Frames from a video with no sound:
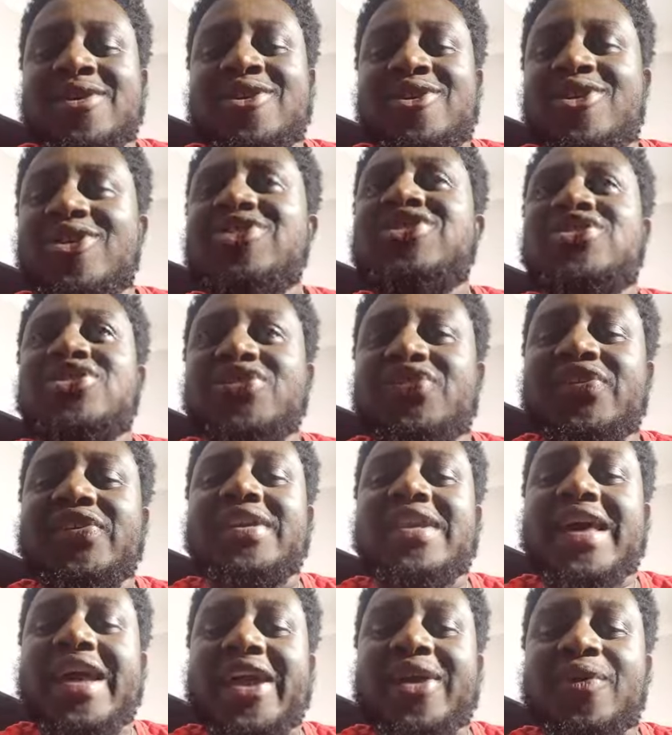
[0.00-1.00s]
because you
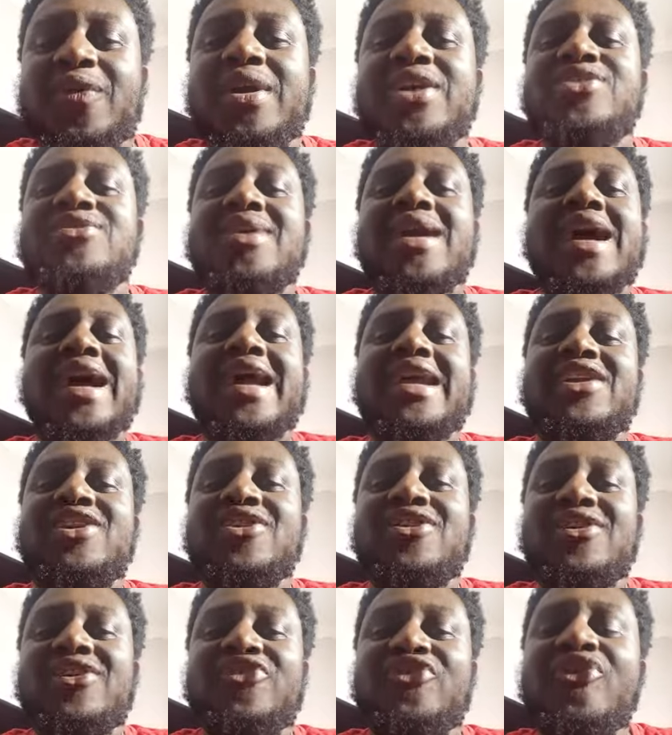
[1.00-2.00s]
feel like when you are in
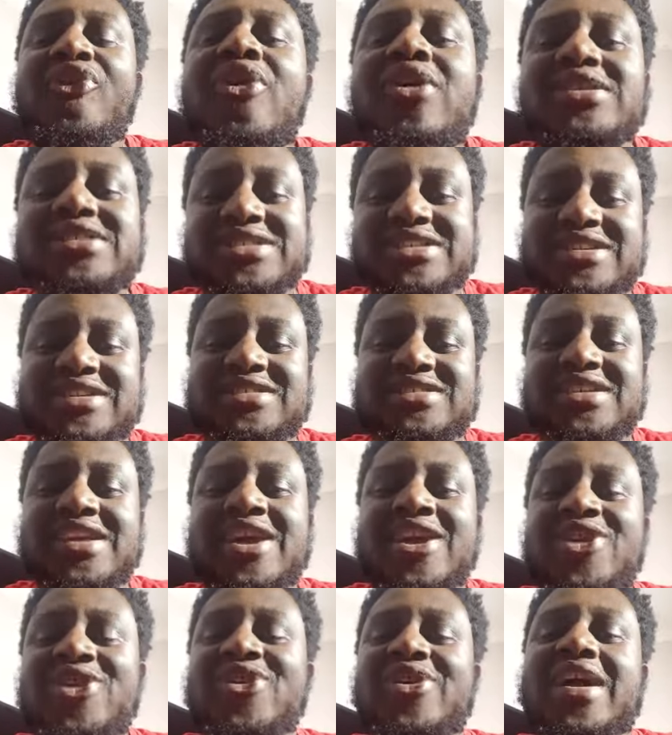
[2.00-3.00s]
your
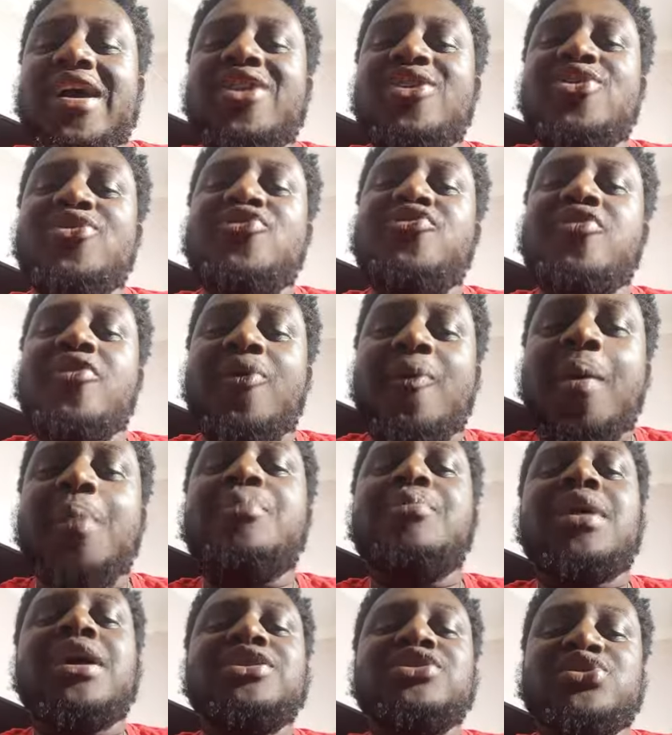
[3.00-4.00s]
40s you can look for
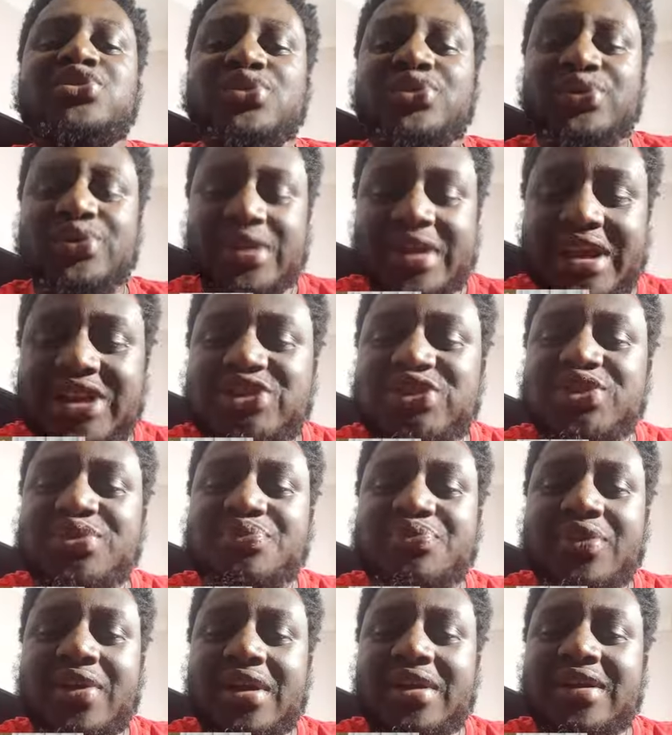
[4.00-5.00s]
one man to get you
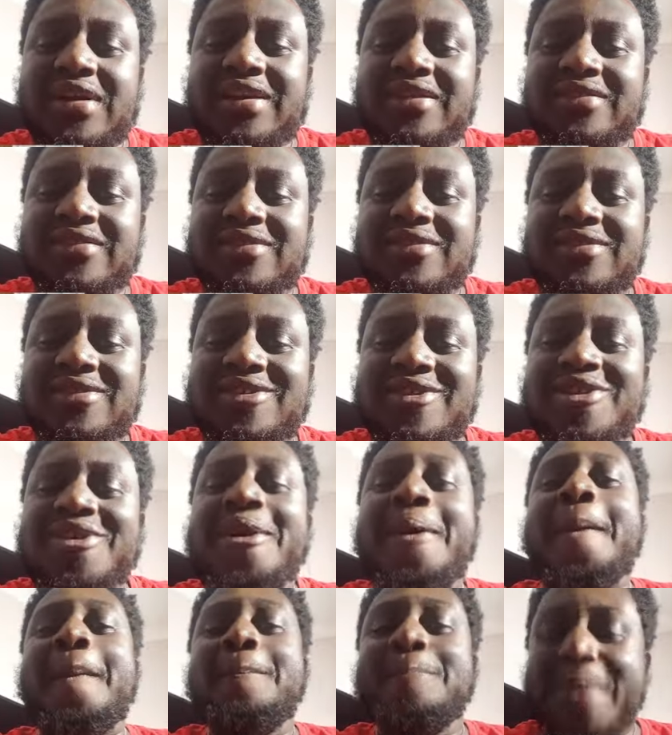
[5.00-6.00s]
pregnant
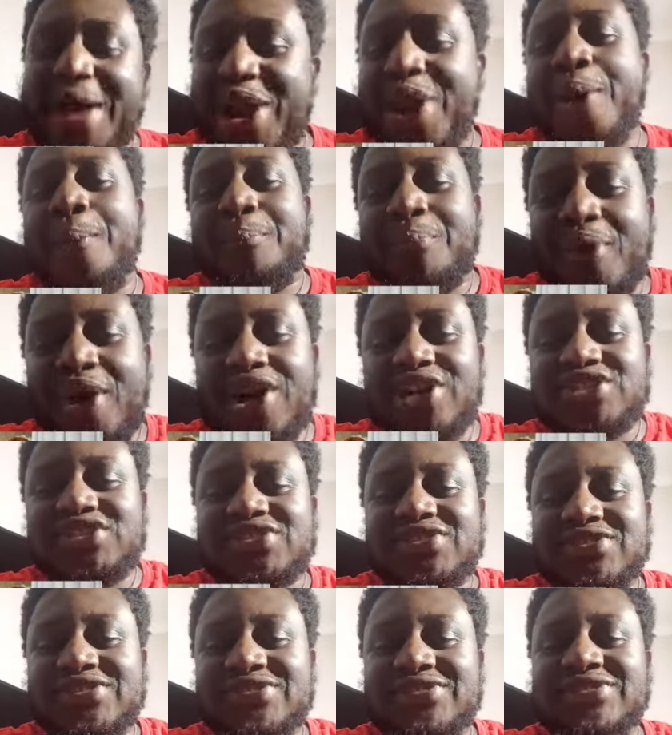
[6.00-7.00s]

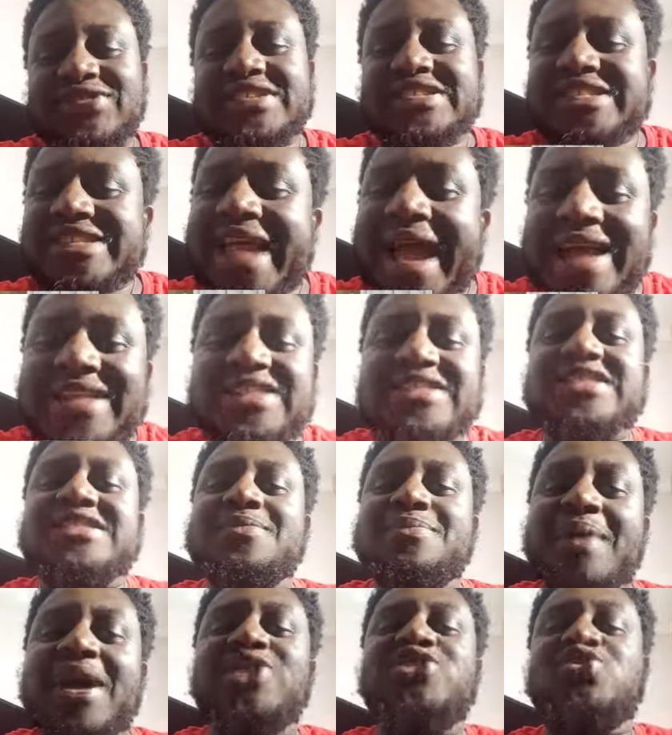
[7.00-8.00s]
menopause starts
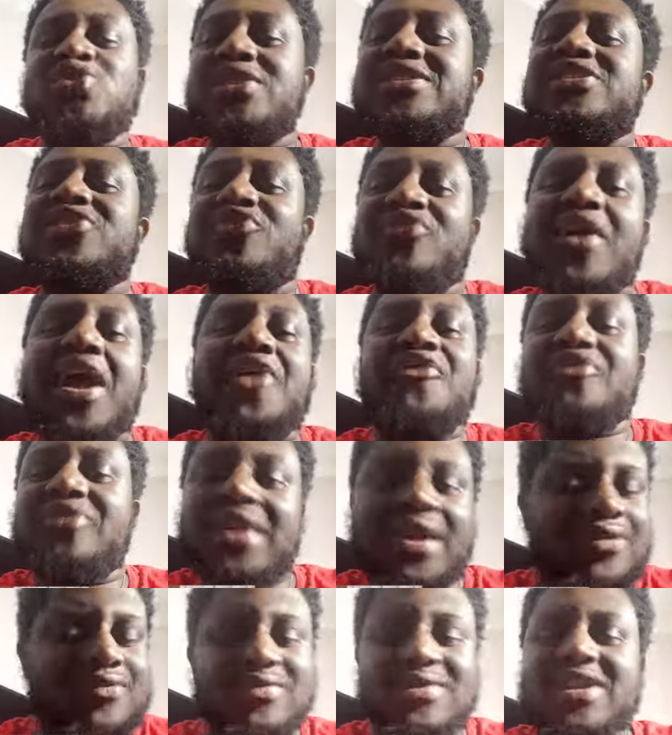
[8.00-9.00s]
by 25
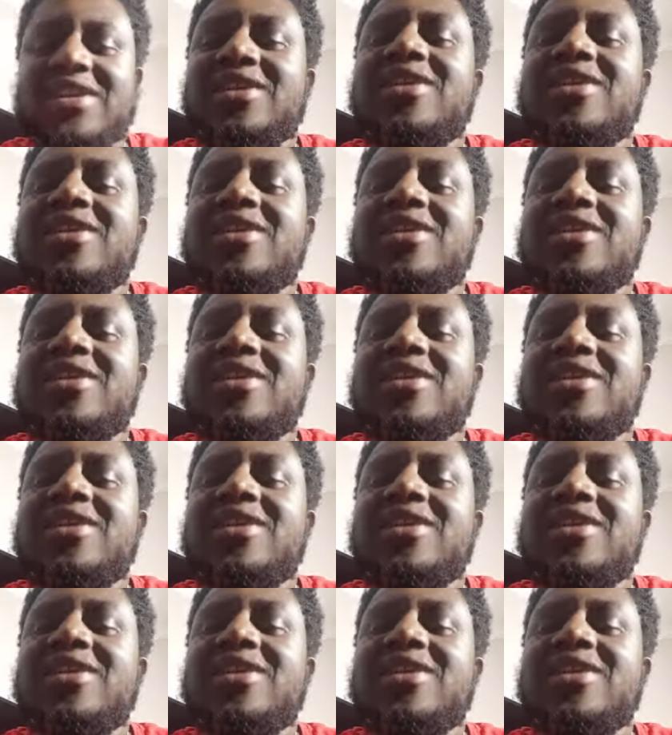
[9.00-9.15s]
now in